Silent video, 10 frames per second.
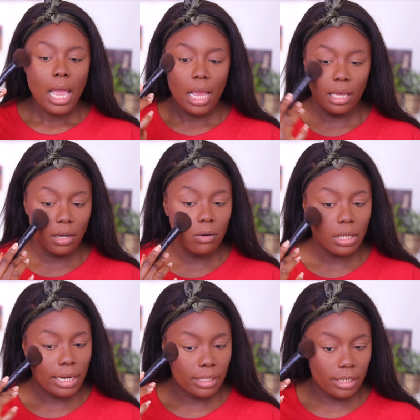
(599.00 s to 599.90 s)
and go
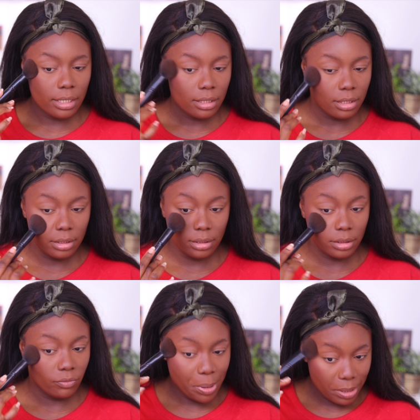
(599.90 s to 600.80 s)
lightly because
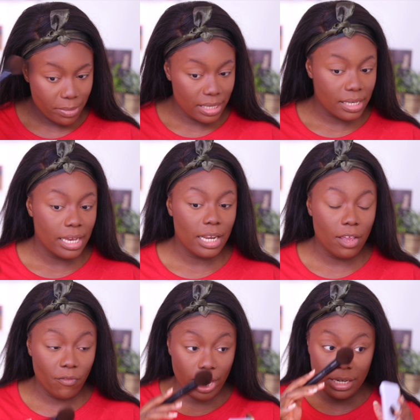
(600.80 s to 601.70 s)
it's pigmented.
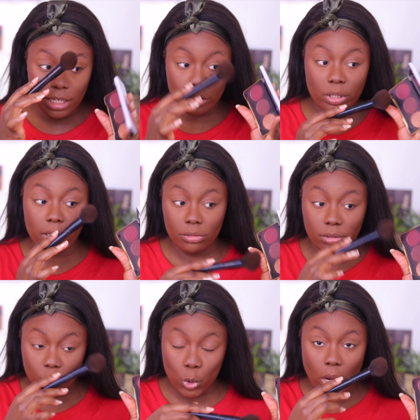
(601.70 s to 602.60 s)
If I literally
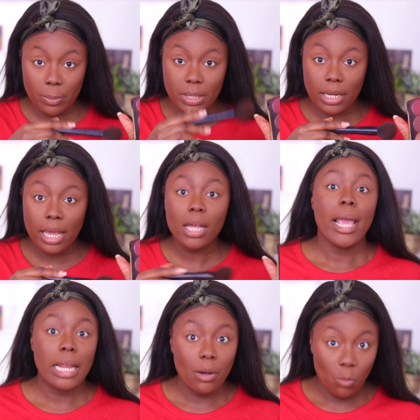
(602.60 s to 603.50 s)
swiped in it and I